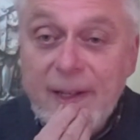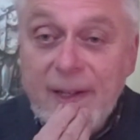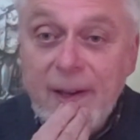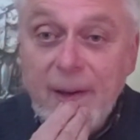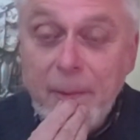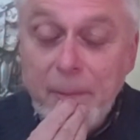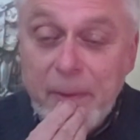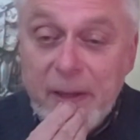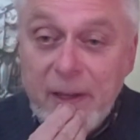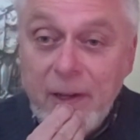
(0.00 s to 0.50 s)

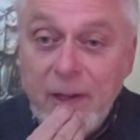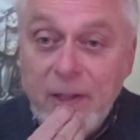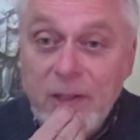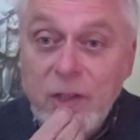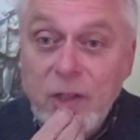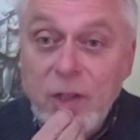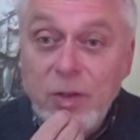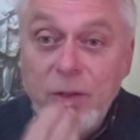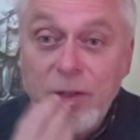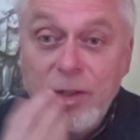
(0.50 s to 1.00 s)
got
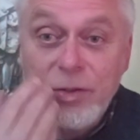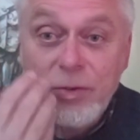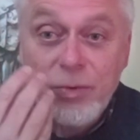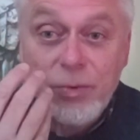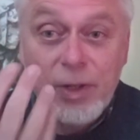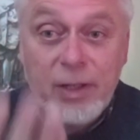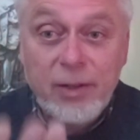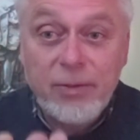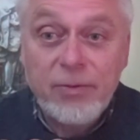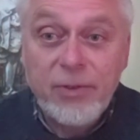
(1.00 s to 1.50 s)
onto. He's
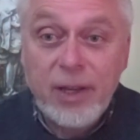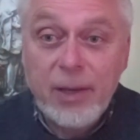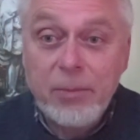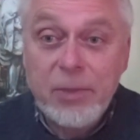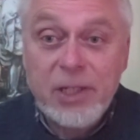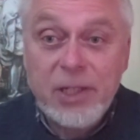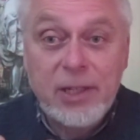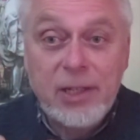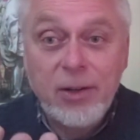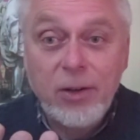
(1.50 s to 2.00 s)
really
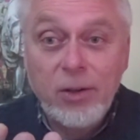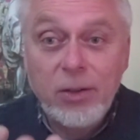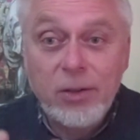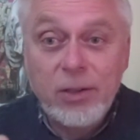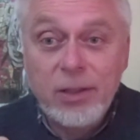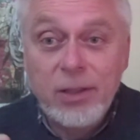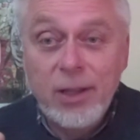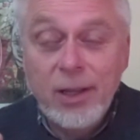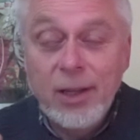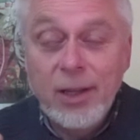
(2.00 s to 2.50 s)
famous, and
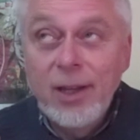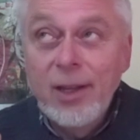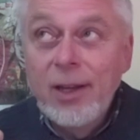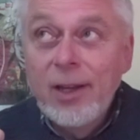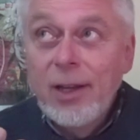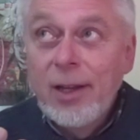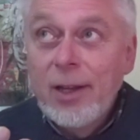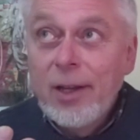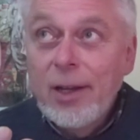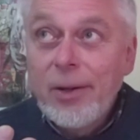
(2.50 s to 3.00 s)
all
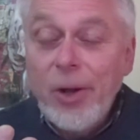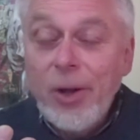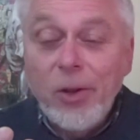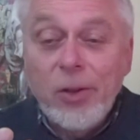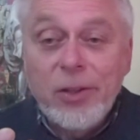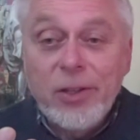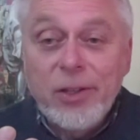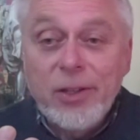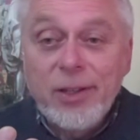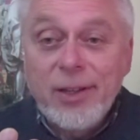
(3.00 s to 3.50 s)

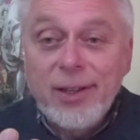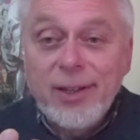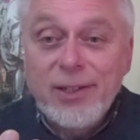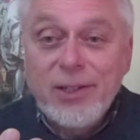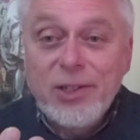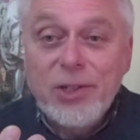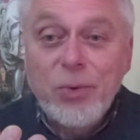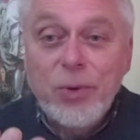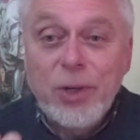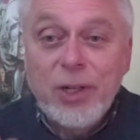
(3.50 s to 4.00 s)
the
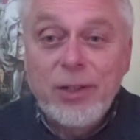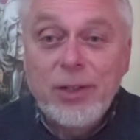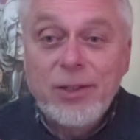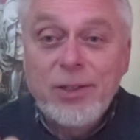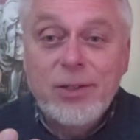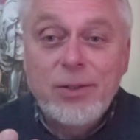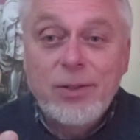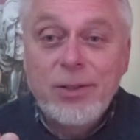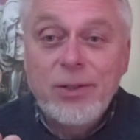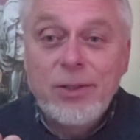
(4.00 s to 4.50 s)

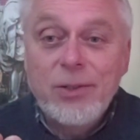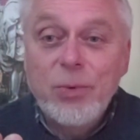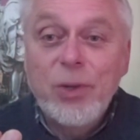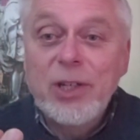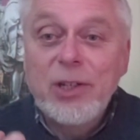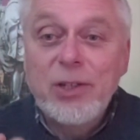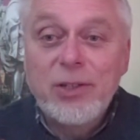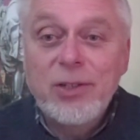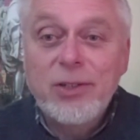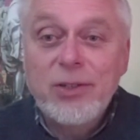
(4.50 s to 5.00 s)

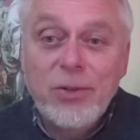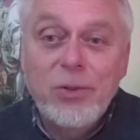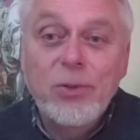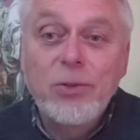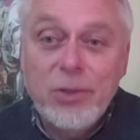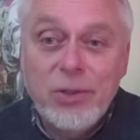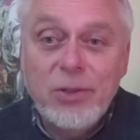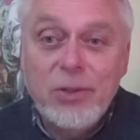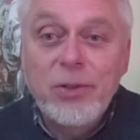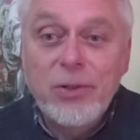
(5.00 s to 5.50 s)
Swedish school
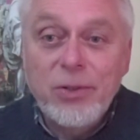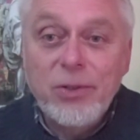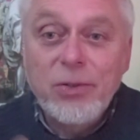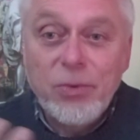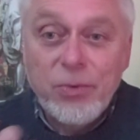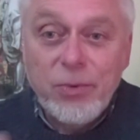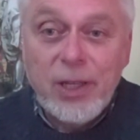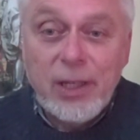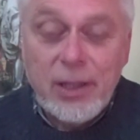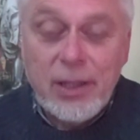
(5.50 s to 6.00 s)
students
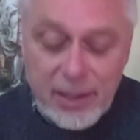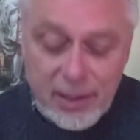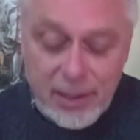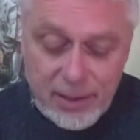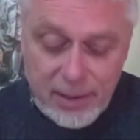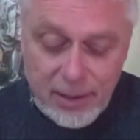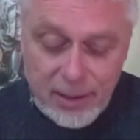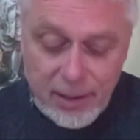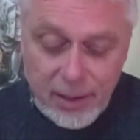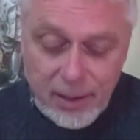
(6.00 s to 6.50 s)
read
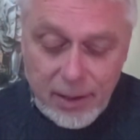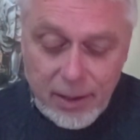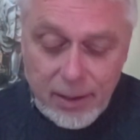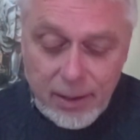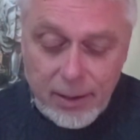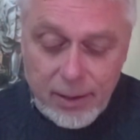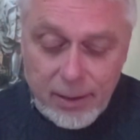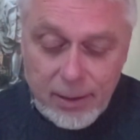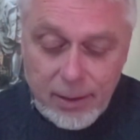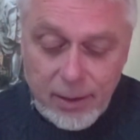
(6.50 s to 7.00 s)
these
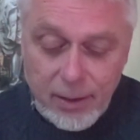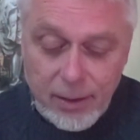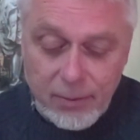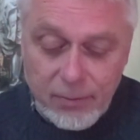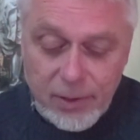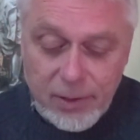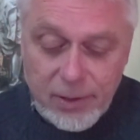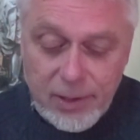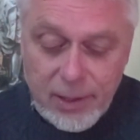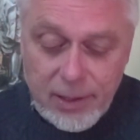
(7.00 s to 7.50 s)

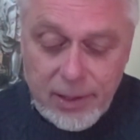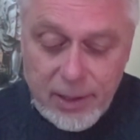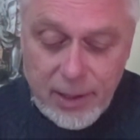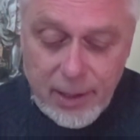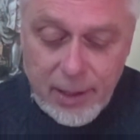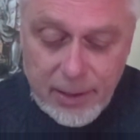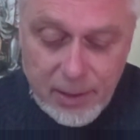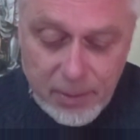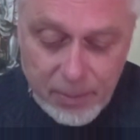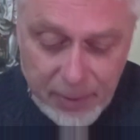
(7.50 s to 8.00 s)
novels.
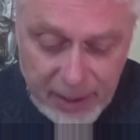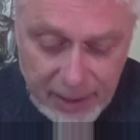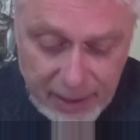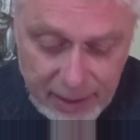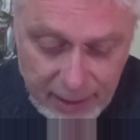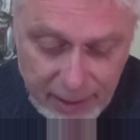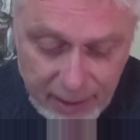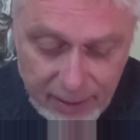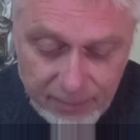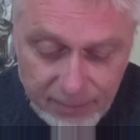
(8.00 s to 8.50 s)
It's by
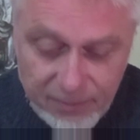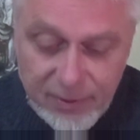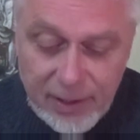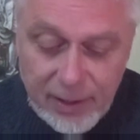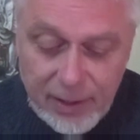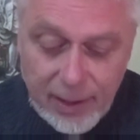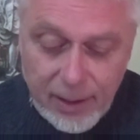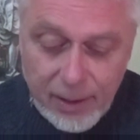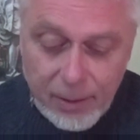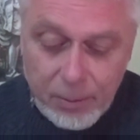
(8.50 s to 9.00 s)

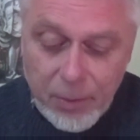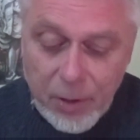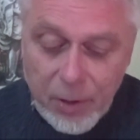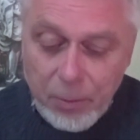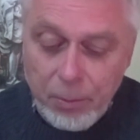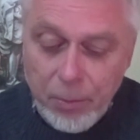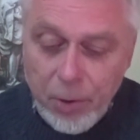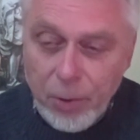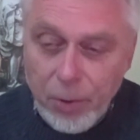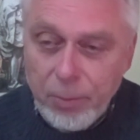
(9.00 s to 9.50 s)
Wilhelm
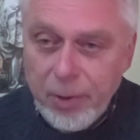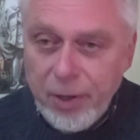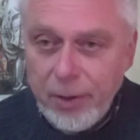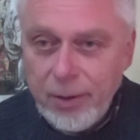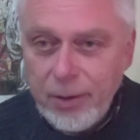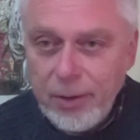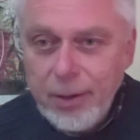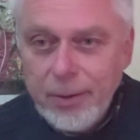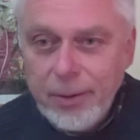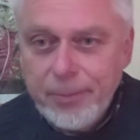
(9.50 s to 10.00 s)

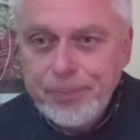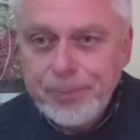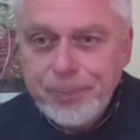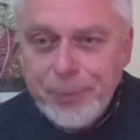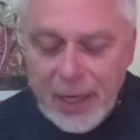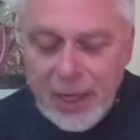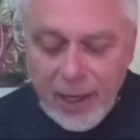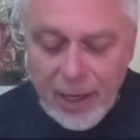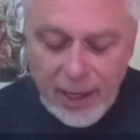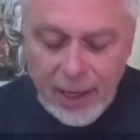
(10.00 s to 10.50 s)
Moberg,
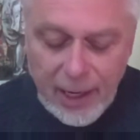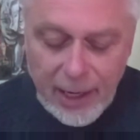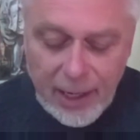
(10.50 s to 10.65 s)
and